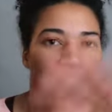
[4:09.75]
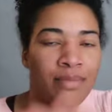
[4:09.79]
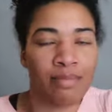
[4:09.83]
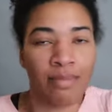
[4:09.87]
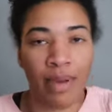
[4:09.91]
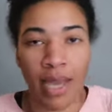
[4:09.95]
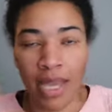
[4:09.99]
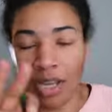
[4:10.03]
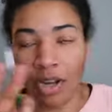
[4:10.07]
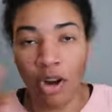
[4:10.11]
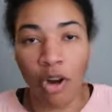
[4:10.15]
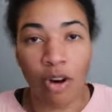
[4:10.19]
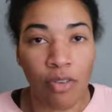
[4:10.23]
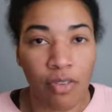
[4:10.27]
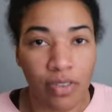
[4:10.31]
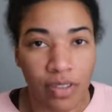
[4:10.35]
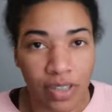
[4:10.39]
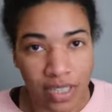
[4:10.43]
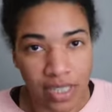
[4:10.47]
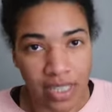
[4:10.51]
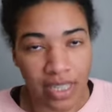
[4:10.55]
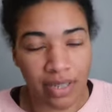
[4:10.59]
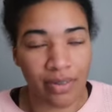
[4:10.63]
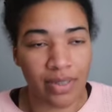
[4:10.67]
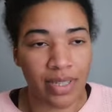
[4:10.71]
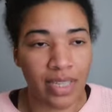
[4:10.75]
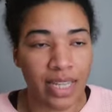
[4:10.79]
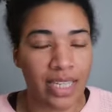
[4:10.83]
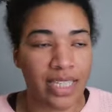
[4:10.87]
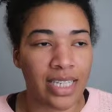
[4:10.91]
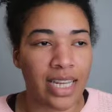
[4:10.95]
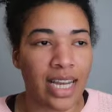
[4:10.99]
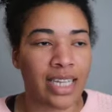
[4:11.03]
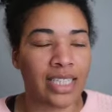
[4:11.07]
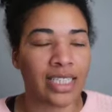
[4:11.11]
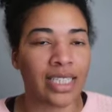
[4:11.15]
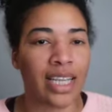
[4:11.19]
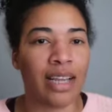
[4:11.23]
paint over the liquid
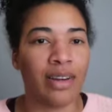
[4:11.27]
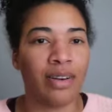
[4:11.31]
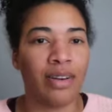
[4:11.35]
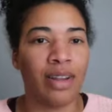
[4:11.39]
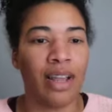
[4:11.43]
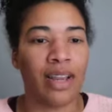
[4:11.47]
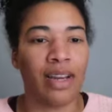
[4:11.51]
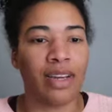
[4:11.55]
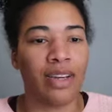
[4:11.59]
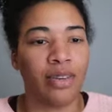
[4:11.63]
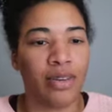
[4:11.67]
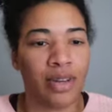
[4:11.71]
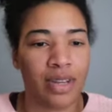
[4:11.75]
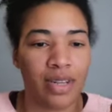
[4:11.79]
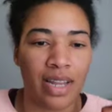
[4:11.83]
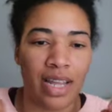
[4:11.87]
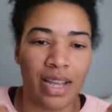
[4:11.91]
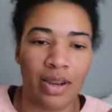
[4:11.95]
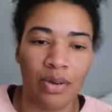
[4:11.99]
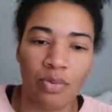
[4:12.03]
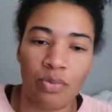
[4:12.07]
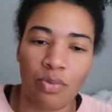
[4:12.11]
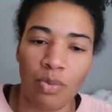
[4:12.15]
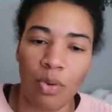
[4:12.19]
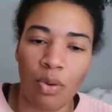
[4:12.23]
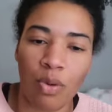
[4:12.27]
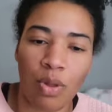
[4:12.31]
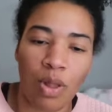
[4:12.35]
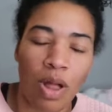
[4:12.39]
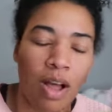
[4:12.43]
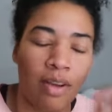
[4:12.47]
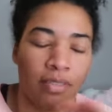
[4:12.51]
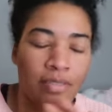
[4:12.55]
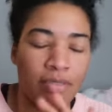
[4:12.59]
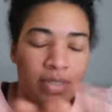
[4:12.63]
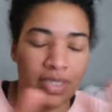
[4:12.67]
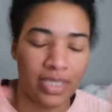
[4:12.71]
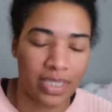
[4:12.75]
latex, and then you can like roll
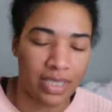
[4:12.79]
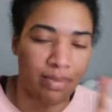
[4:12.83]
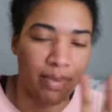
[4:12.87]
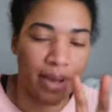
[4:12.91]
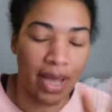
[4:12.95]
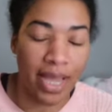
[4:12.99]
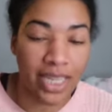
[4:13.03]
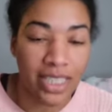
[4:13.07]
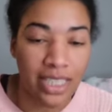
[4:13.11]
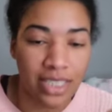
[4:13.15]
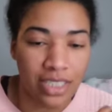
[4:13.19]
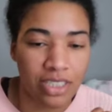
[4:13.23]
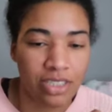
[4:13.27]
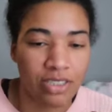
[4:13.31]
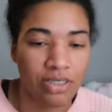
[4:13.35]
off once the paint is